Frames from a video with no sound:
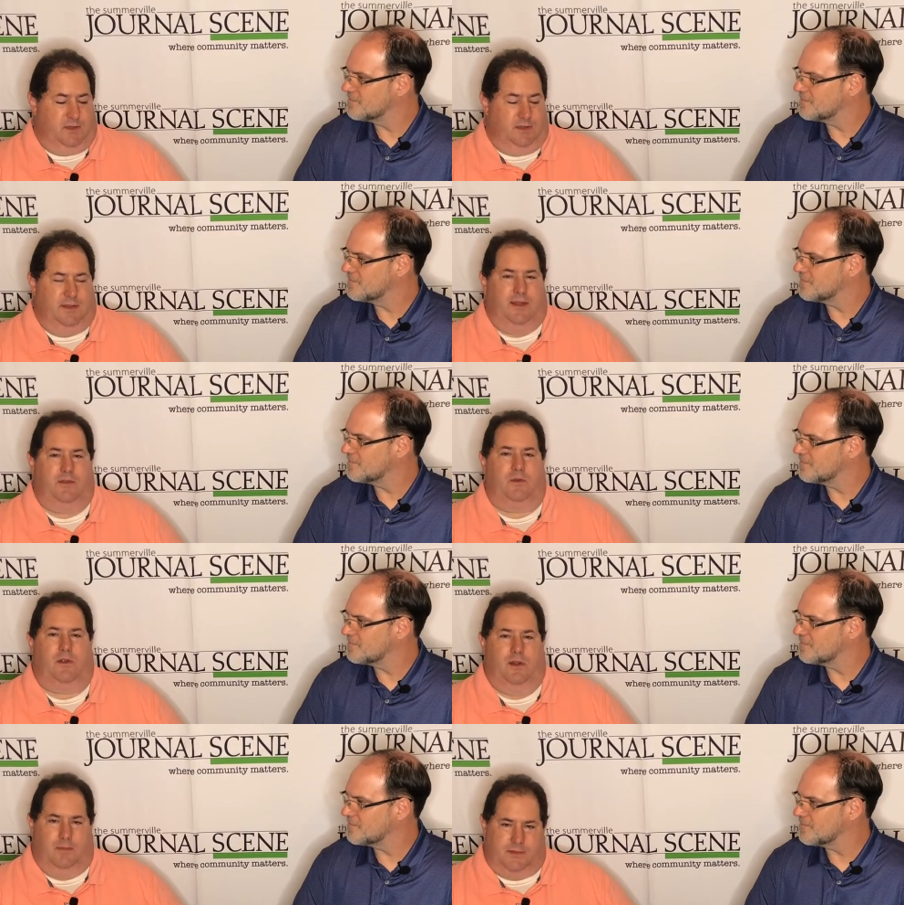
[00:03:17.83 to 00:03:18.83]
Speaker 1: to uh, Daniel
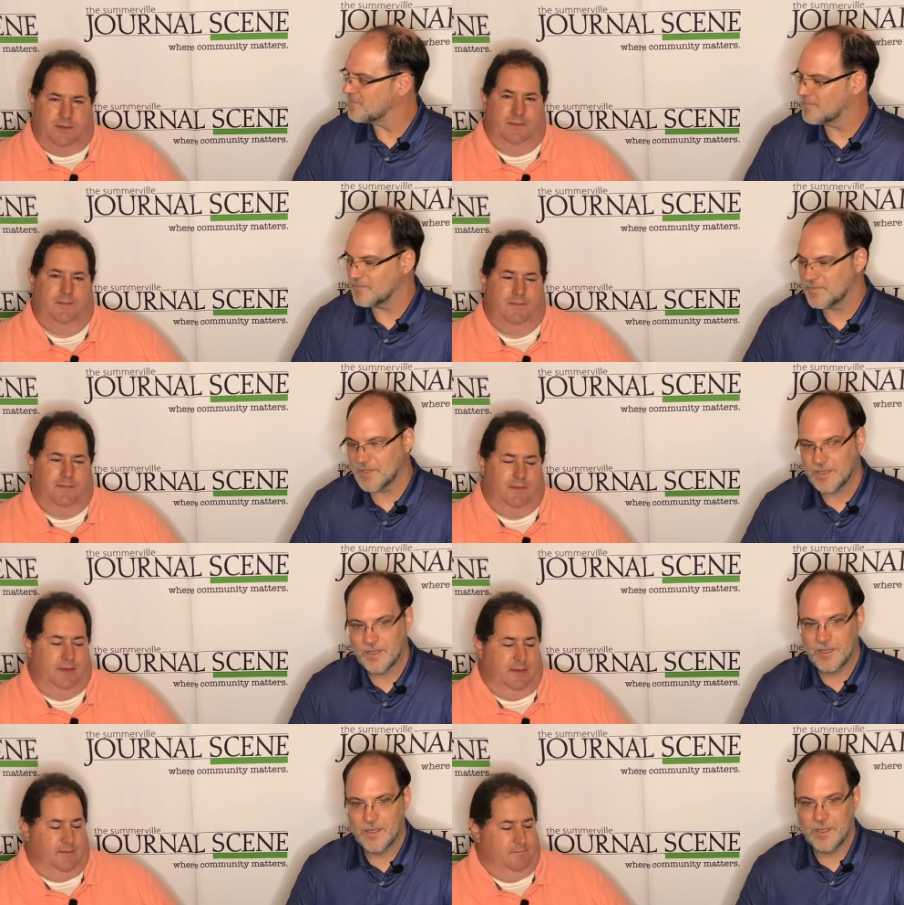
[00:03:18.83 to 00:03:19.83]
Grimes.
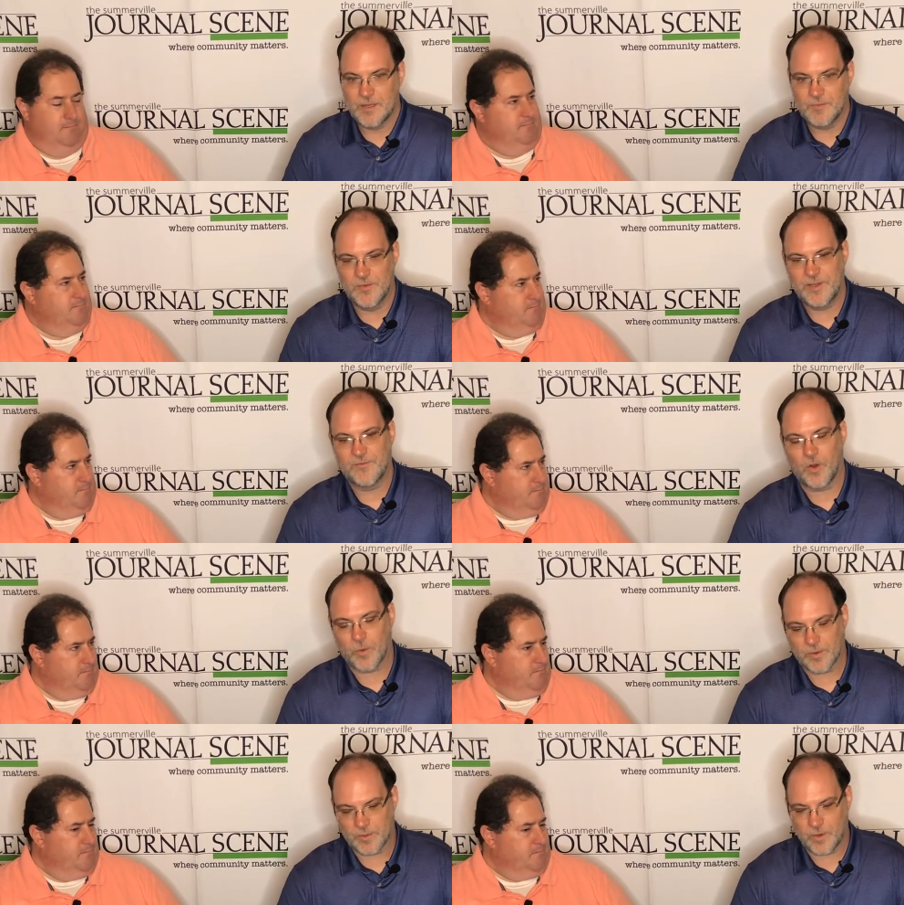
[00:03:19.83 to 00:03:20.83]
Speaker 2: Moving
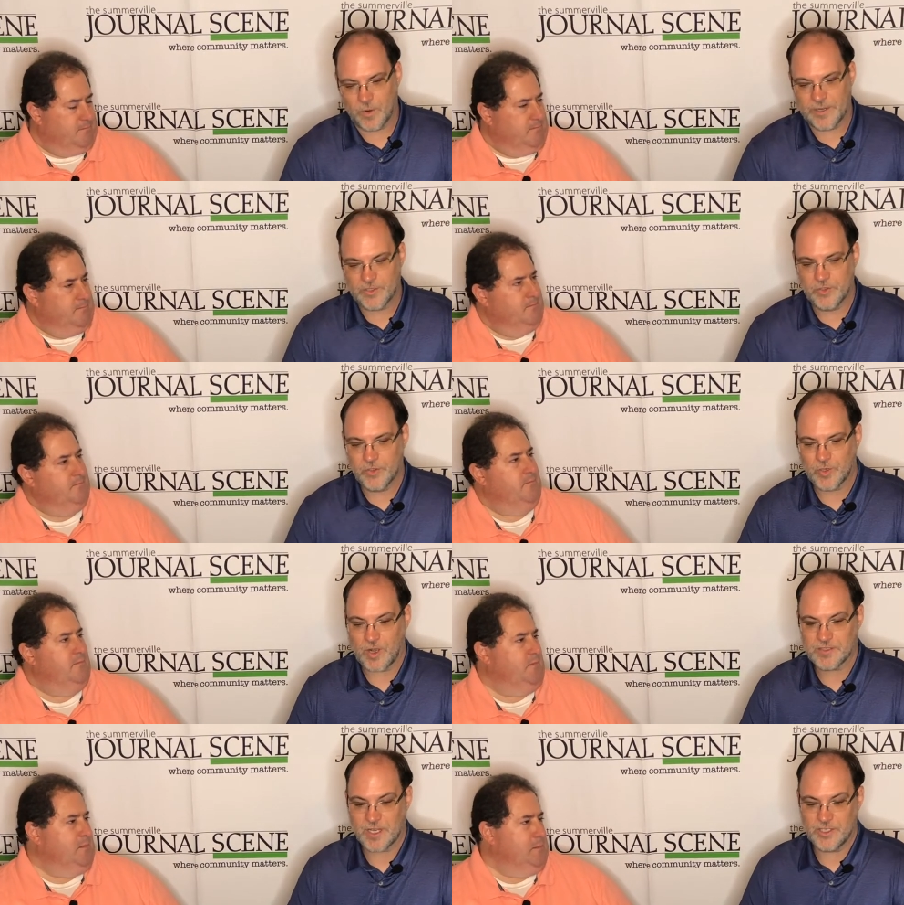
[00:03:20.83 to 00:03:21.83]
forward, we're going to
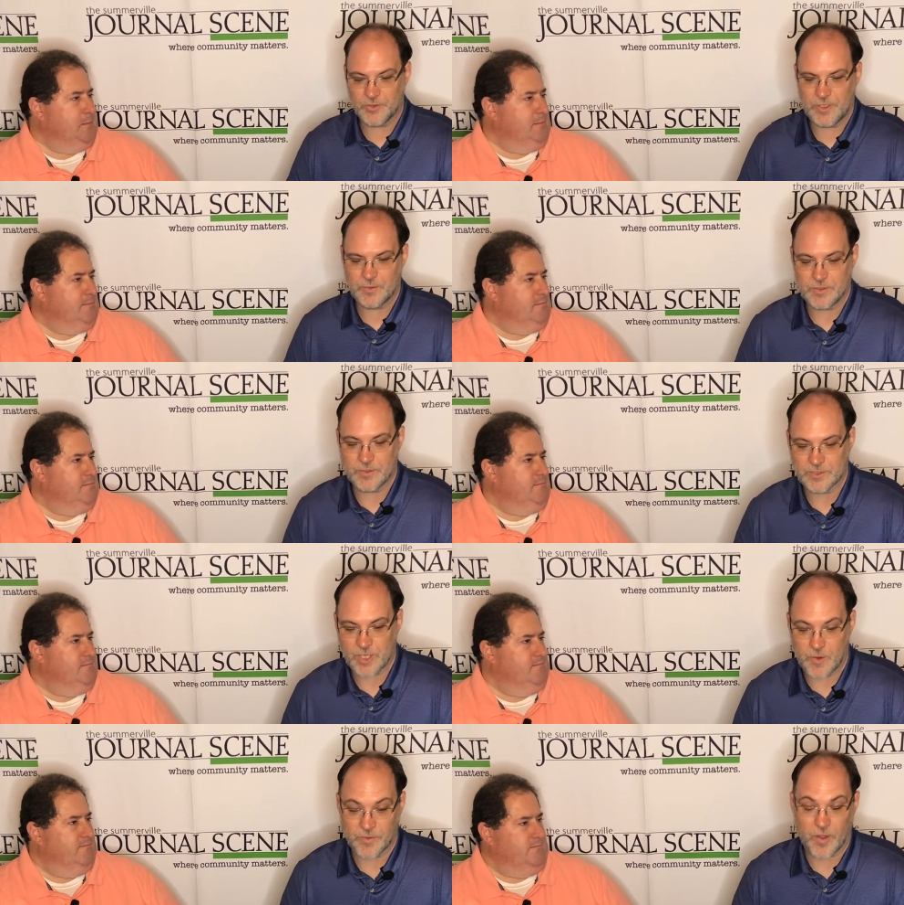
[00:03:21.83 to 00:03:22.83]
cross country. We'll
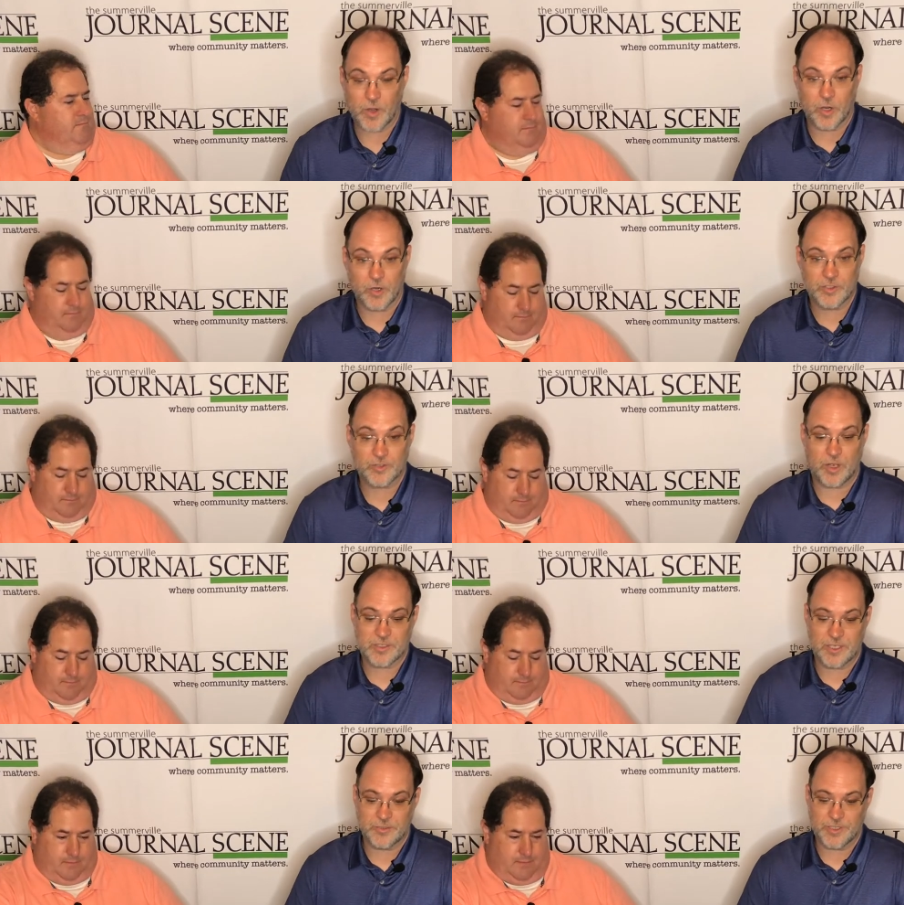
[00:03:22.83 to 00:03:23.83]
start with our girls
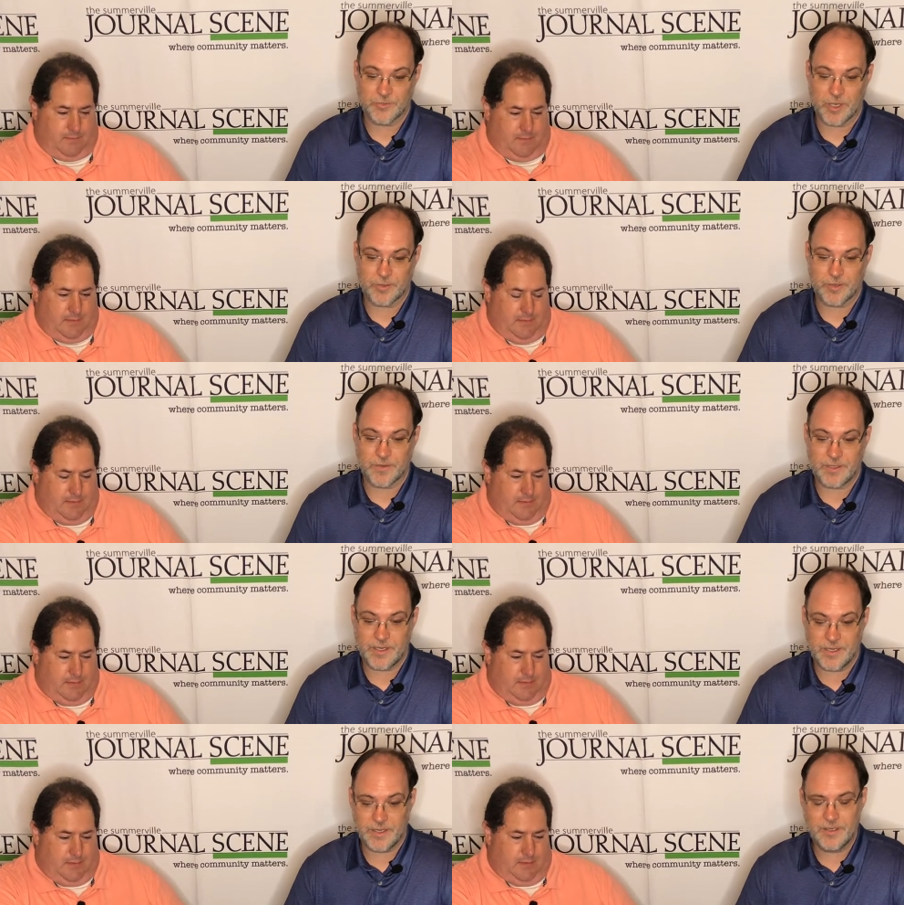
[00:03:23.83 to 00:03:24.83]
cross country runner of the
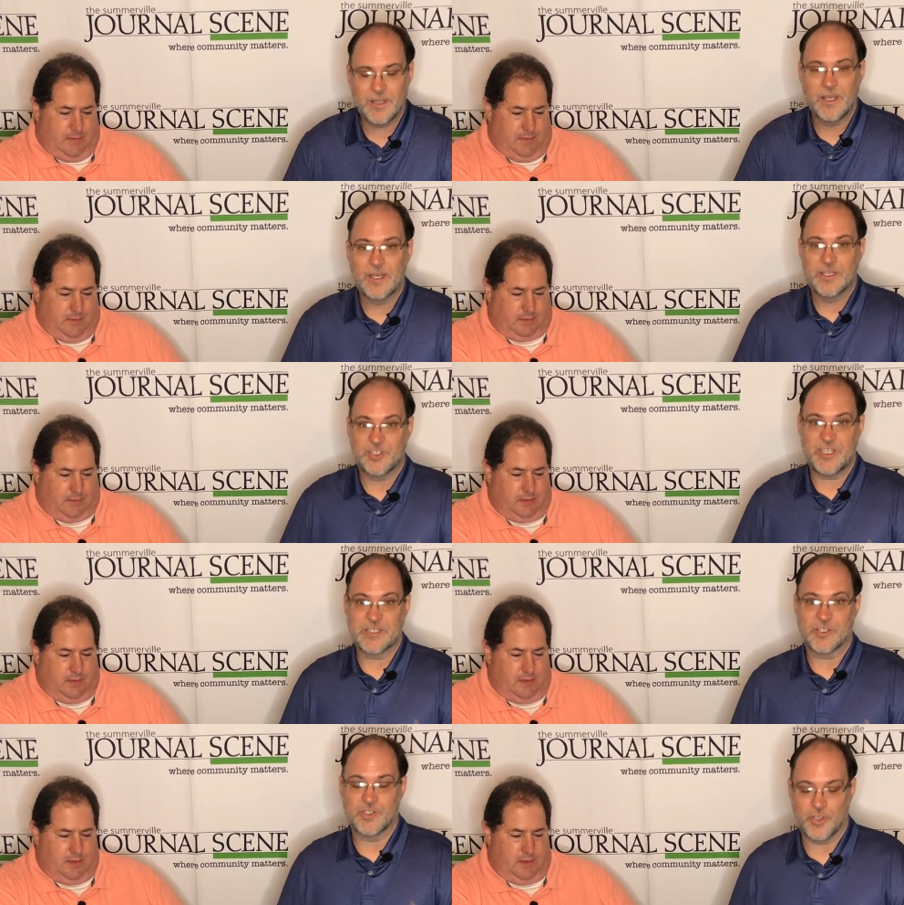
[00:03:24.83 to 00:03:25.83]
year. She is a